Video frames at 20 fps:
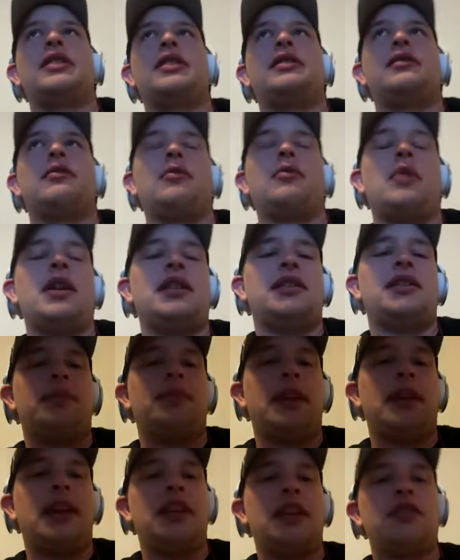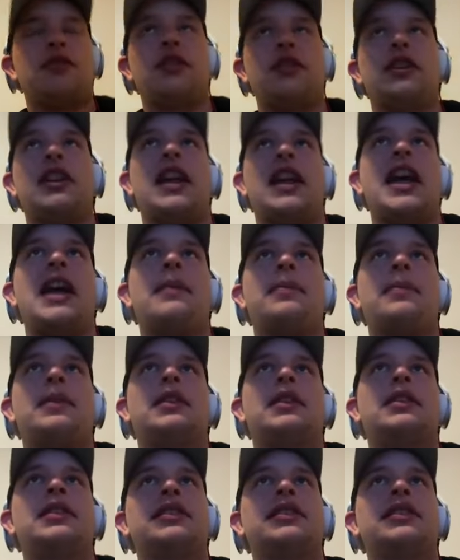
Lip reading: It's when's the big injury going to happen?